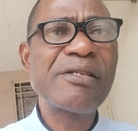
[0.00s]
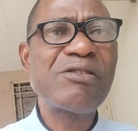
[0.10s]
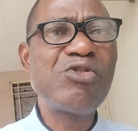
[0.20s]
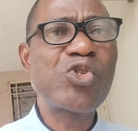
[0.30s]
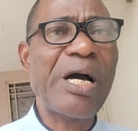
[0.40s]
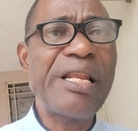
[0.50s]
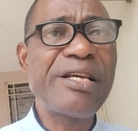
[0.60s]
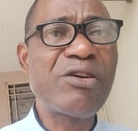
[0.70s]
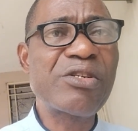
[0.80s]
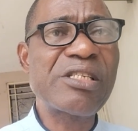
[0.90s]

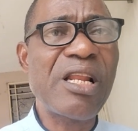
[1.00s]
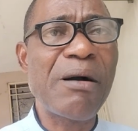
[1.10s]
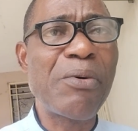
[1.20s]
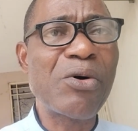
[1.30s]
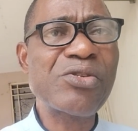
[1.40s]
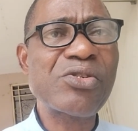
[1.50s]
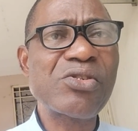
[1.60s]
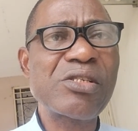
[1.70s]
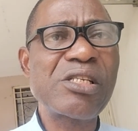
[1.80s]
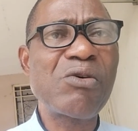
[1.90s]
Usually in your
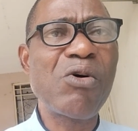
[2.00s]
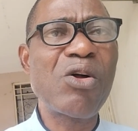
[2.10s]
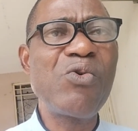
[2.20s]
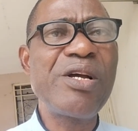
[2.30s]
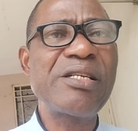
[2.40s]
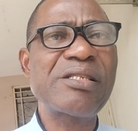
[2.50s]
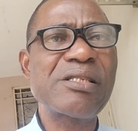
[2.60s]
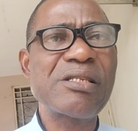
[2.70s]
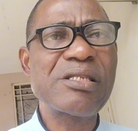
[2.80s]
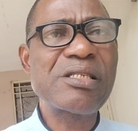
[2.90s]
syllabus, they will
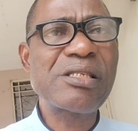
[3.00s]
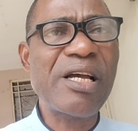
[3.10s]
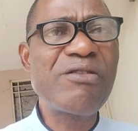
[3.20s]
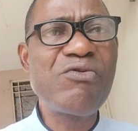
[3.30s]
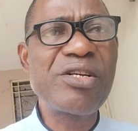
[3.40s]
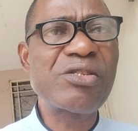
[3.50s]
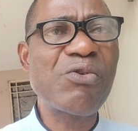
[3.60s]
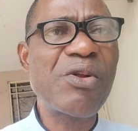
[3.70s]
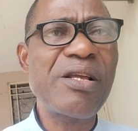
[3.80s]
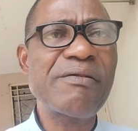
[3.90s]
always tell you a
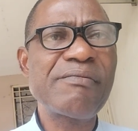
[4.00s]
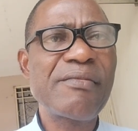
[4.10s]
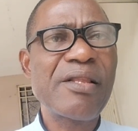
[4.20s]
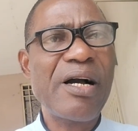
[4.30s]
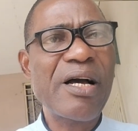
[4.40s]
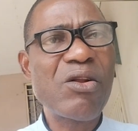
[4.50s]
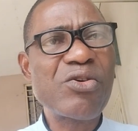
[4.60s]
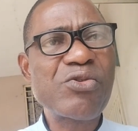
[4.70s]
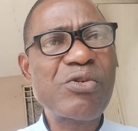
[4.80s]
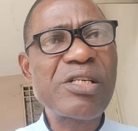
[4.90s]
story and
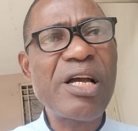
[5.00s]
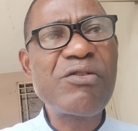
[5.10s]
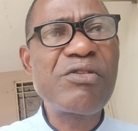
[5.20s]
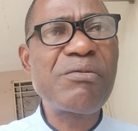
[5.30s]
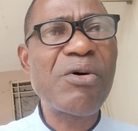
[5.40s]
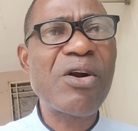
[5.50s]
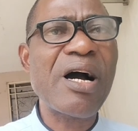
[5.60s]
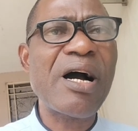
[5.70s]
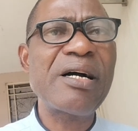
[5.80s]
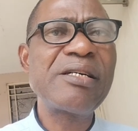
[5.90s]
also tell you the
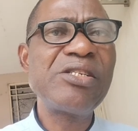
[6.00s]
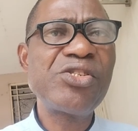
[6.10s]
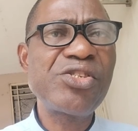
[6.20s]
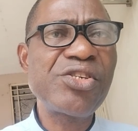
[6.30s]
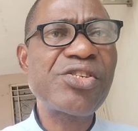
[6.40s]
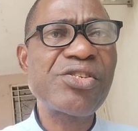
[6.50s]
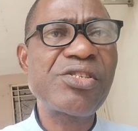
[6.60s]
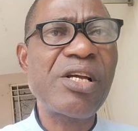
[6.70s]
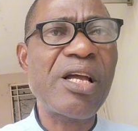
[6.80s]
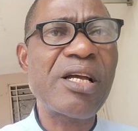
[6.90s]
moral
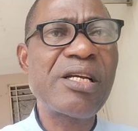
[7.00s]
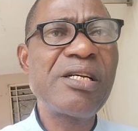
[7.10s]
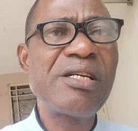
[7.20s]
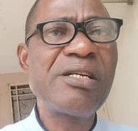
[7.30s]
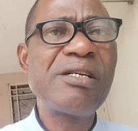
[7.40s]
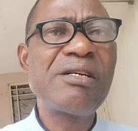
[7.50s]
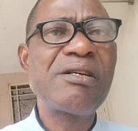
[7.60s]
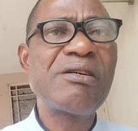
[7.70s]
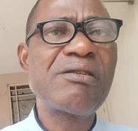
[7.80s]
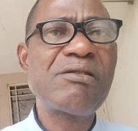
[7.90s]
teachings there.
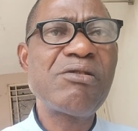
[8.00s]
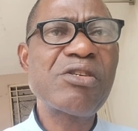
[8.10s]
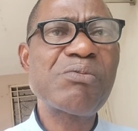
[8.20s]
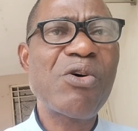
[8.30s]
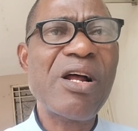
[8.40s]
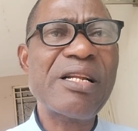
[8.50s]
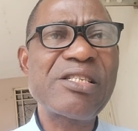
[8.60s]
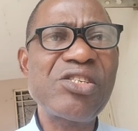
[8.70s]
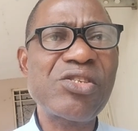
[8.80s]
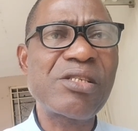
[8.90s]
Those moral
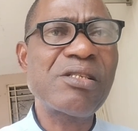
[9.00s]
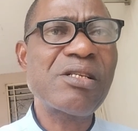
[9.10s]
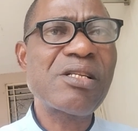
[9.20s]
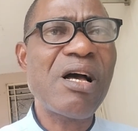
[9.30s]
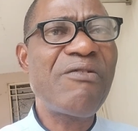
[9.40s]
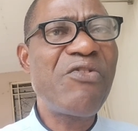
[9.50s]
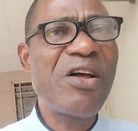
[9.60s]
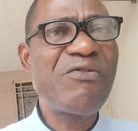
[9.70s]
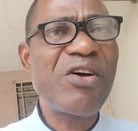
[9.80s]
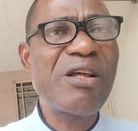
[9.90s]
teachings, they are
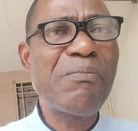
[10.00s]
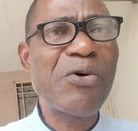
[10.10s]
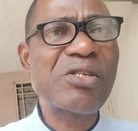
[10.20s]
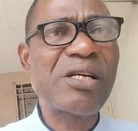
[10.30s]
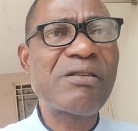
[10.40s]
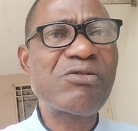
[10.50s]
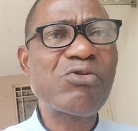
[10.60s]
very, very important.